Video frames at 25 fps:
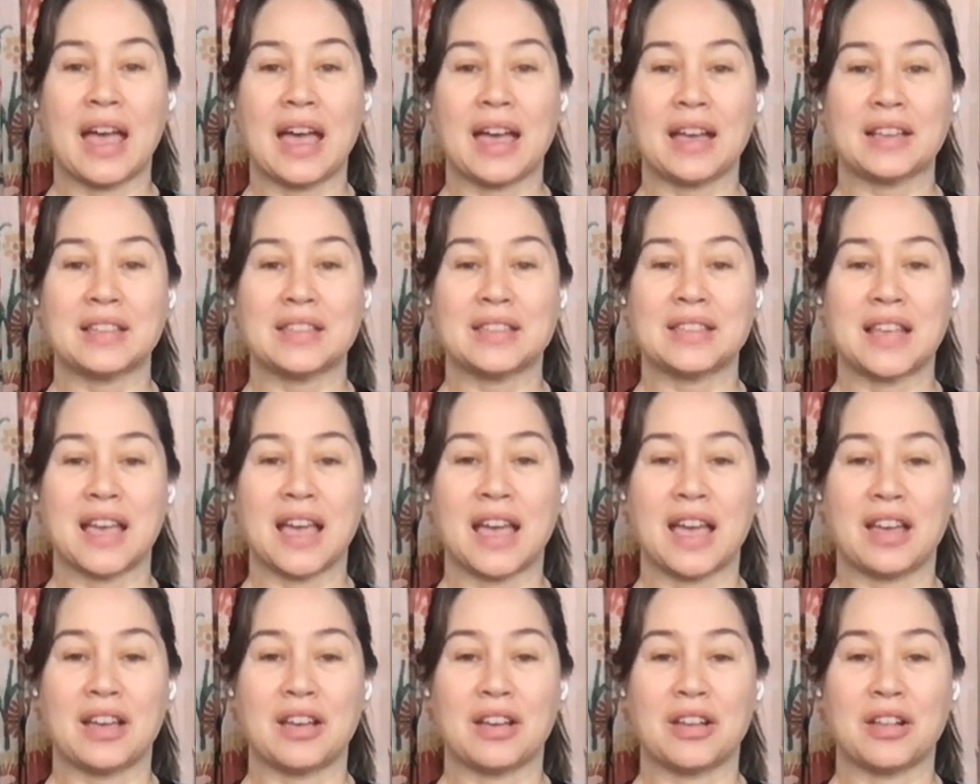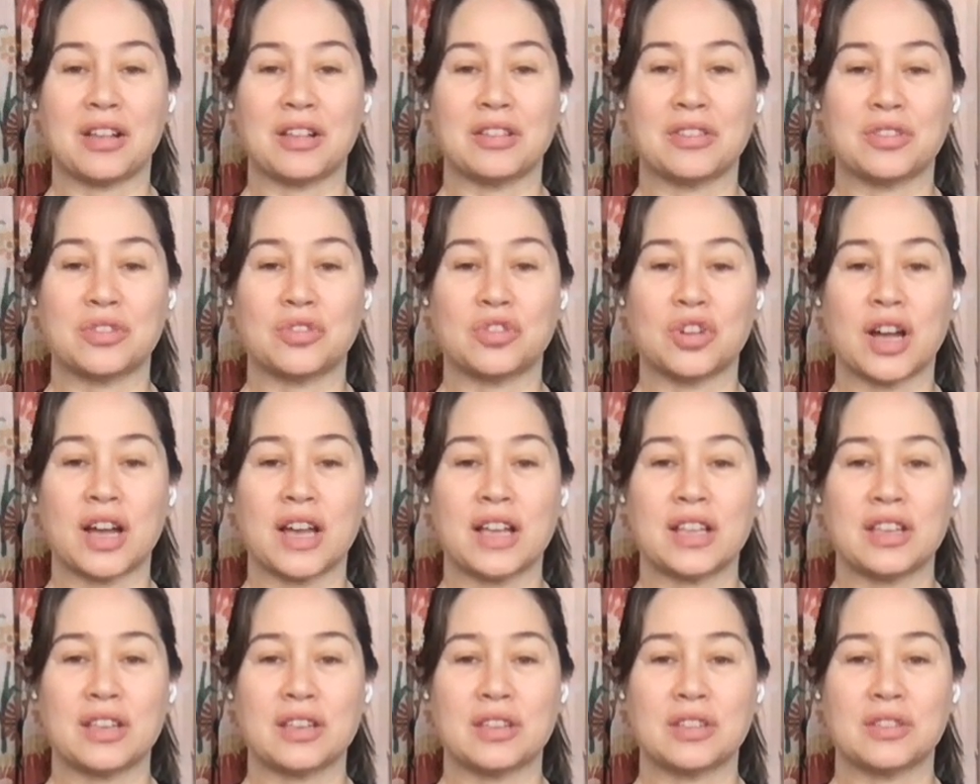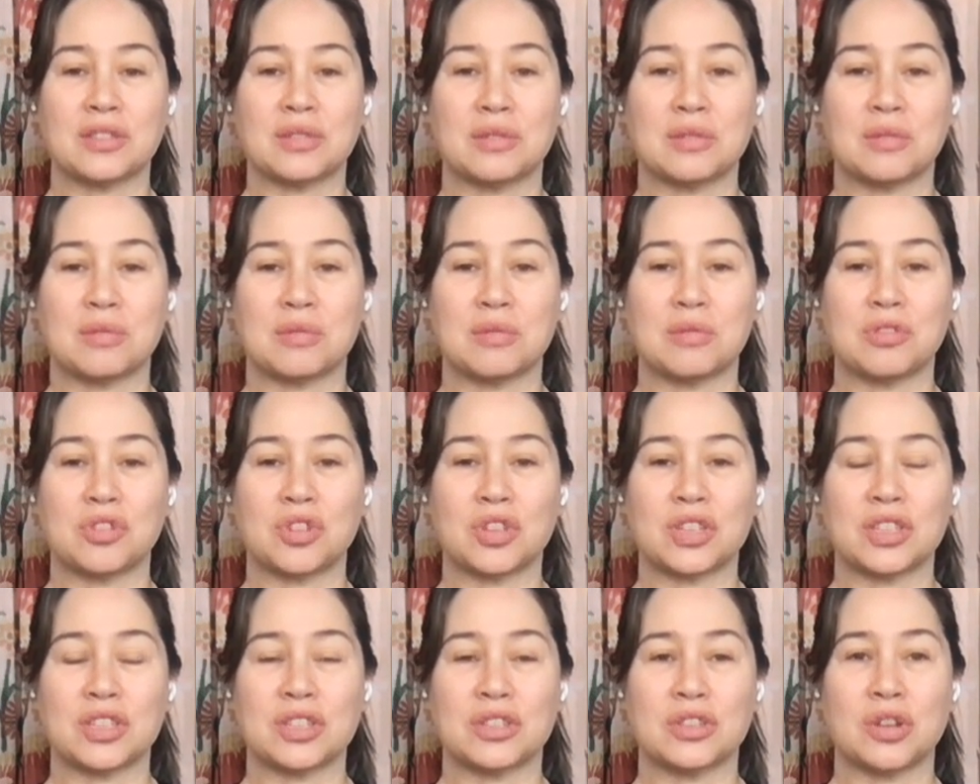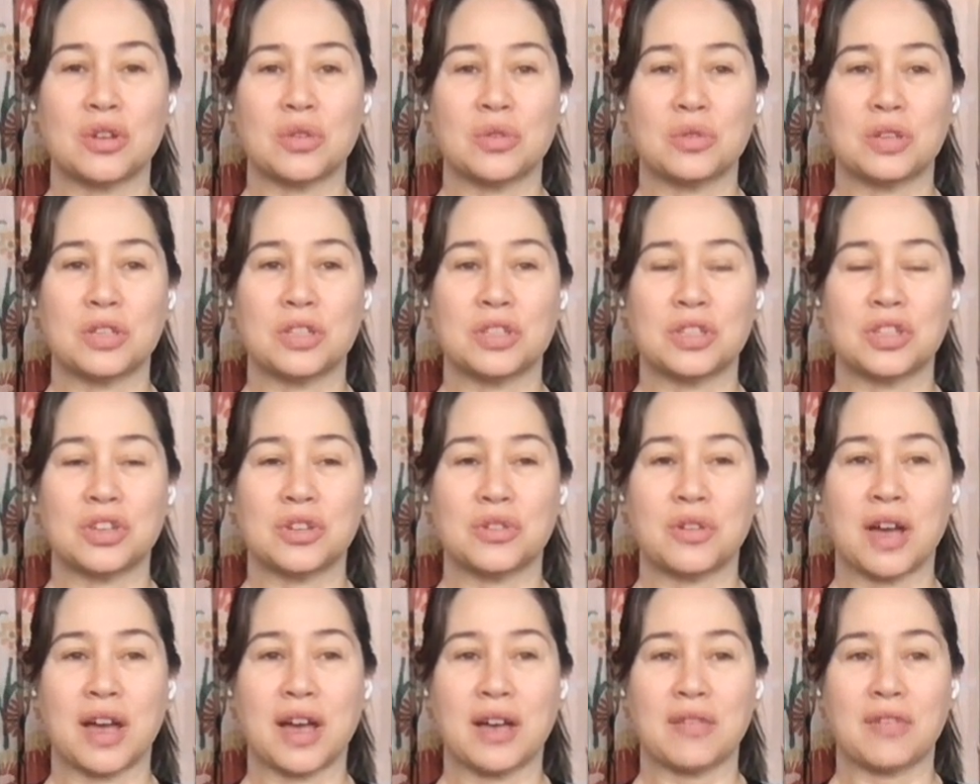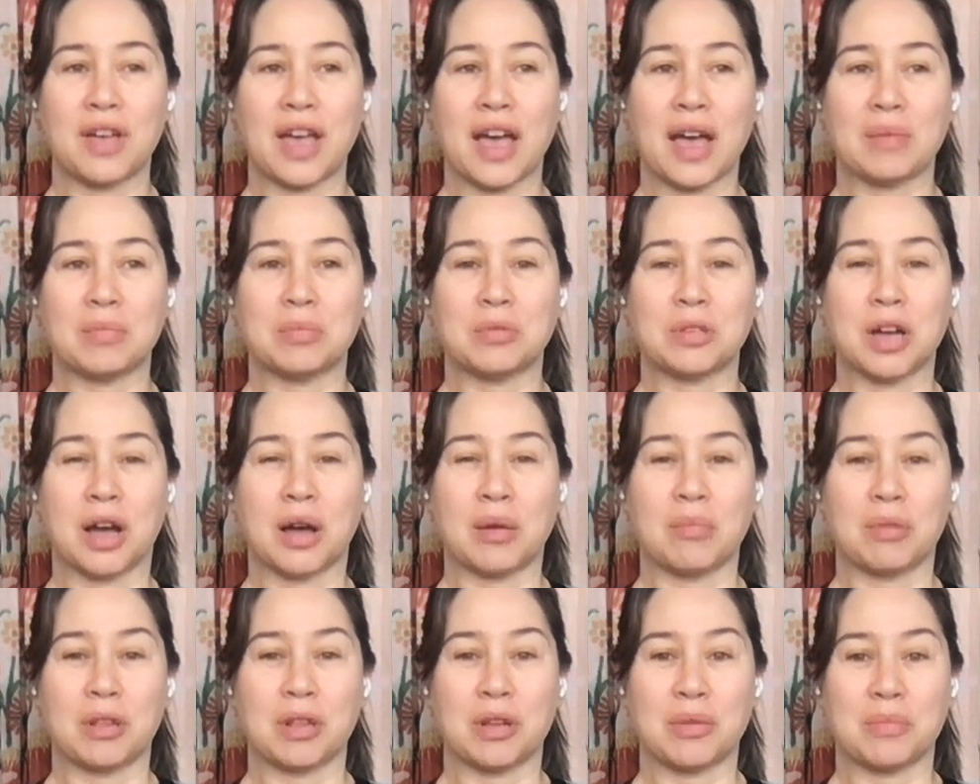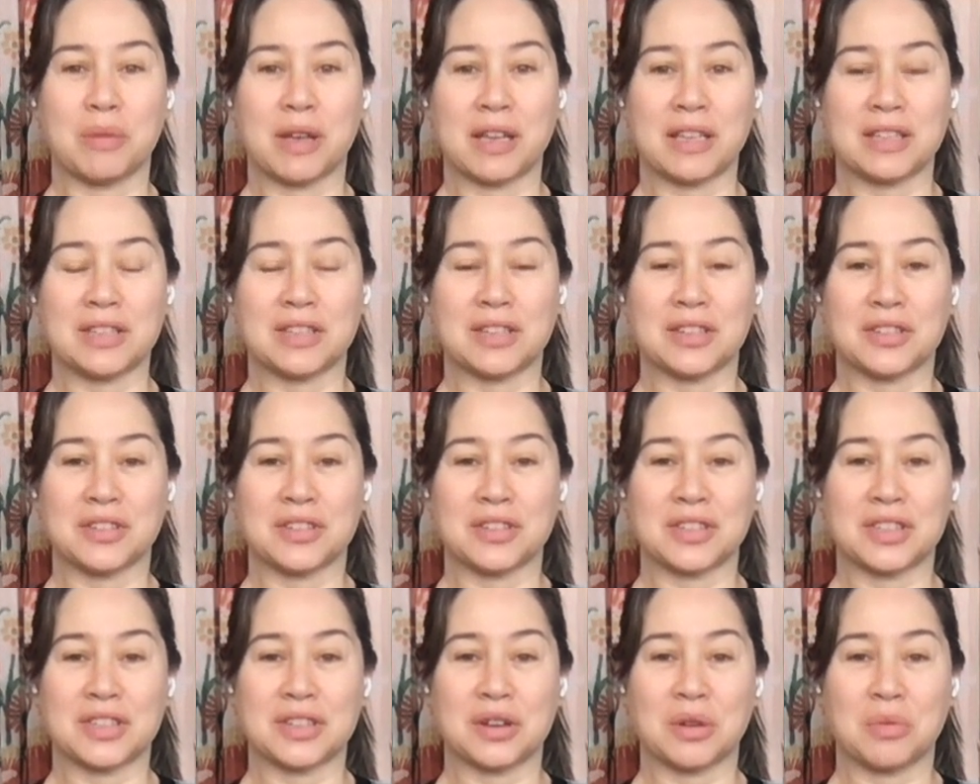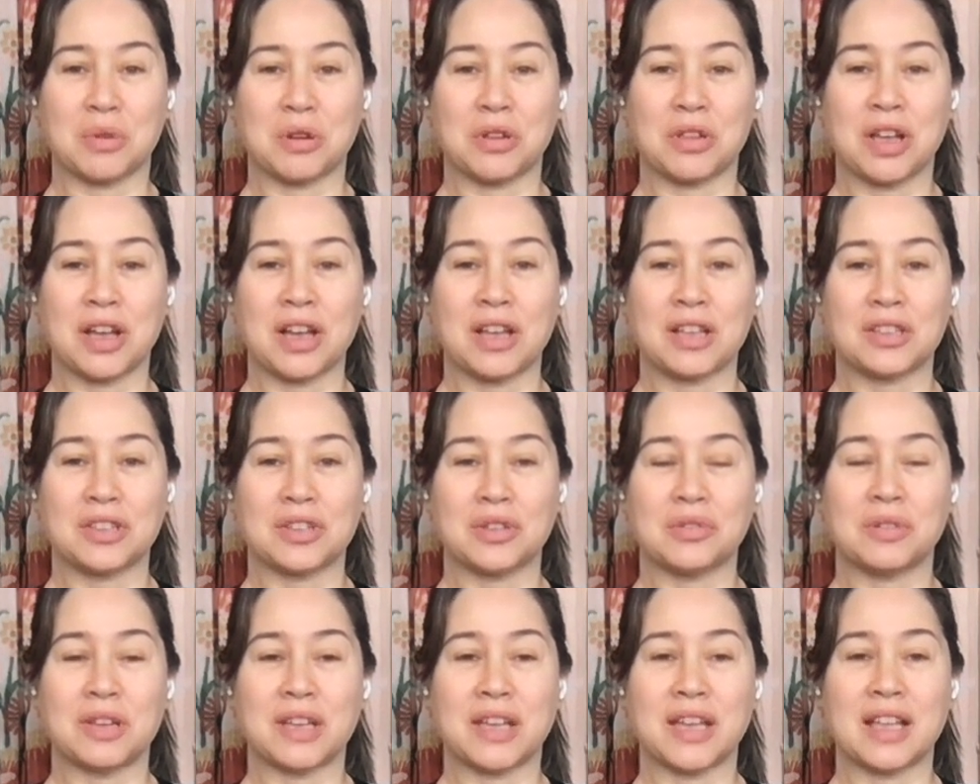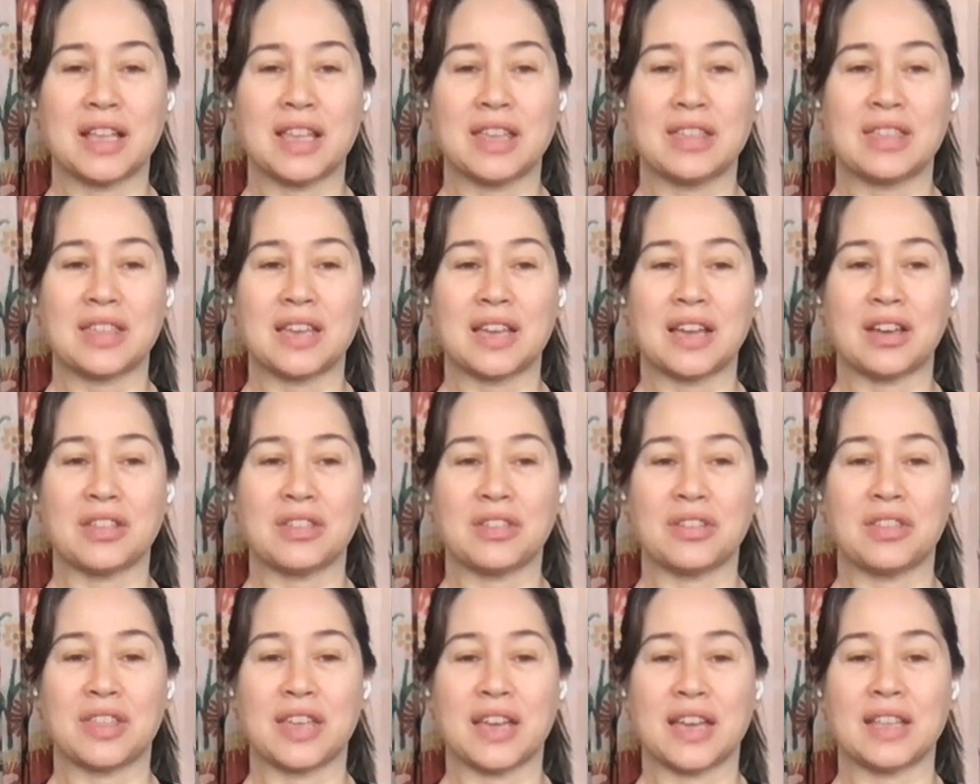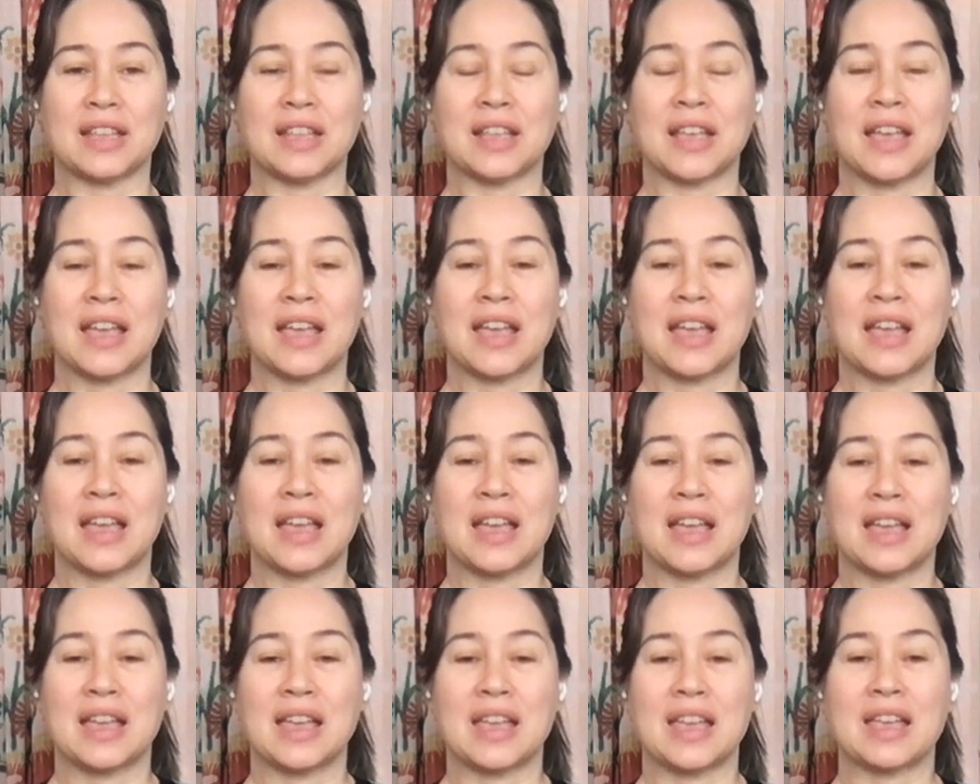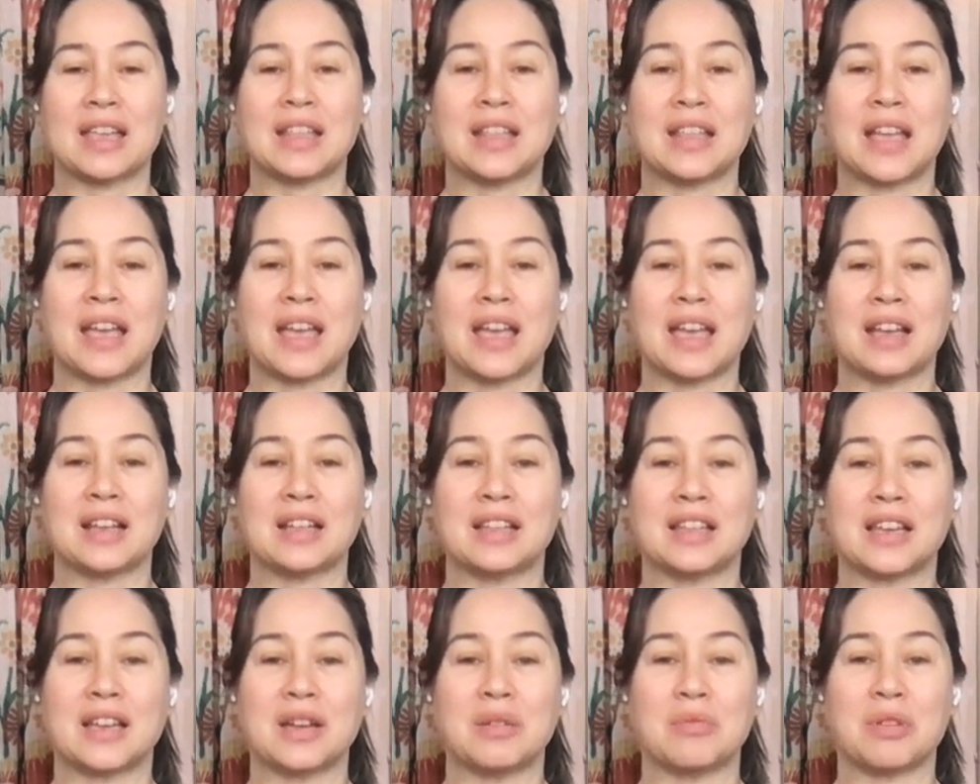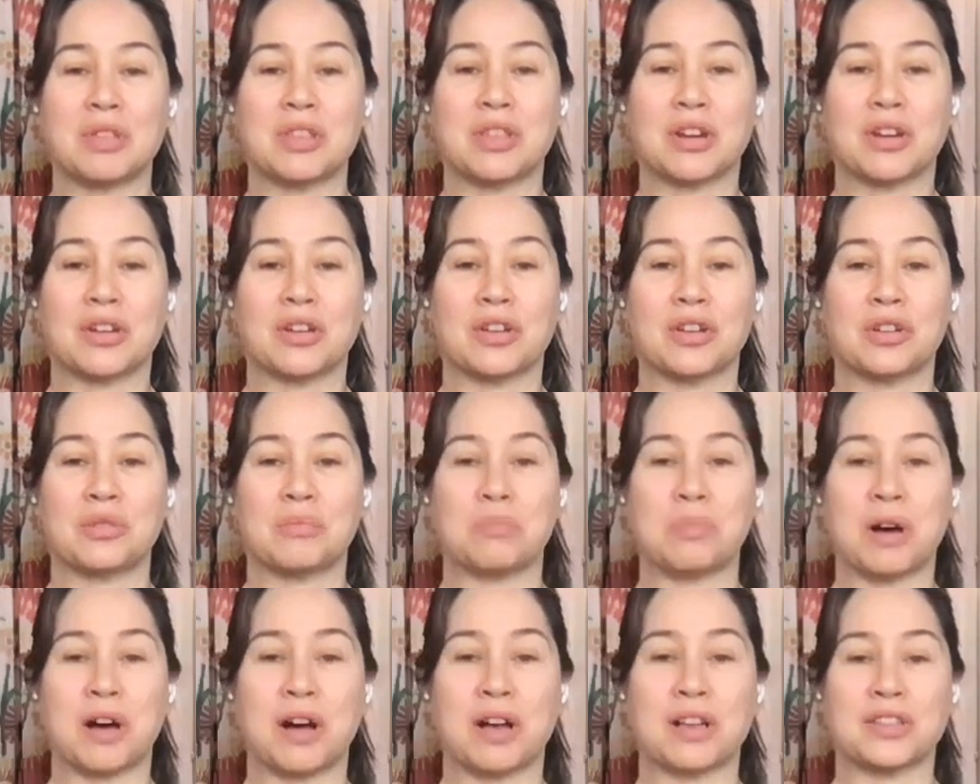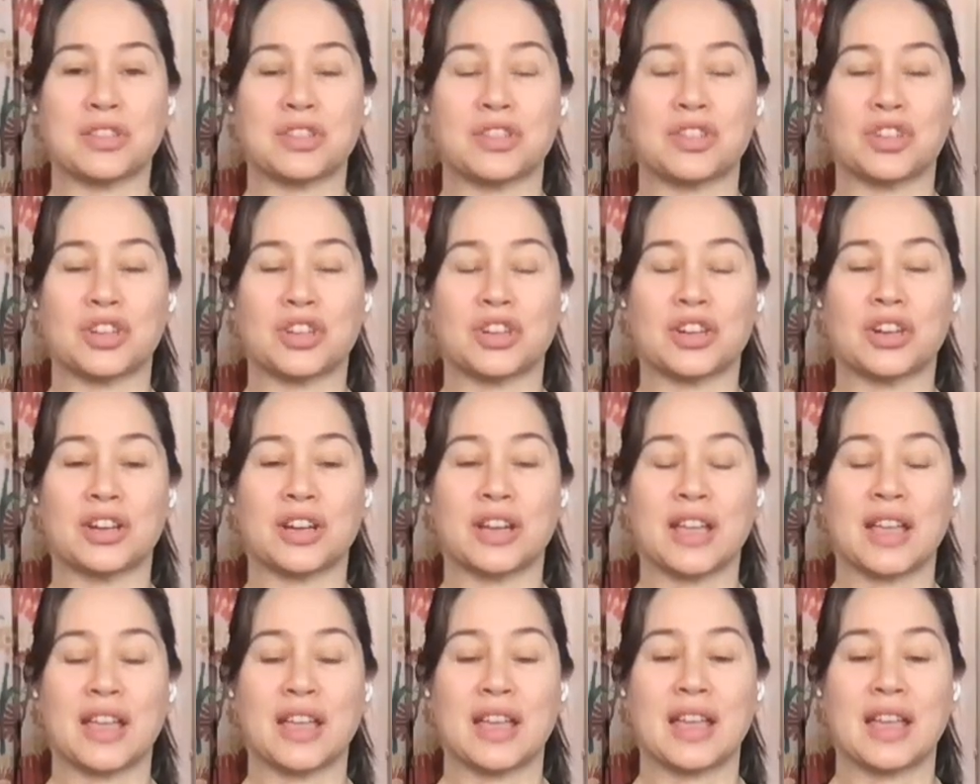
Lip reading: exhale, try to just notice you have abdominal muscles. So we're not doing anything other than inhaling with our good posture.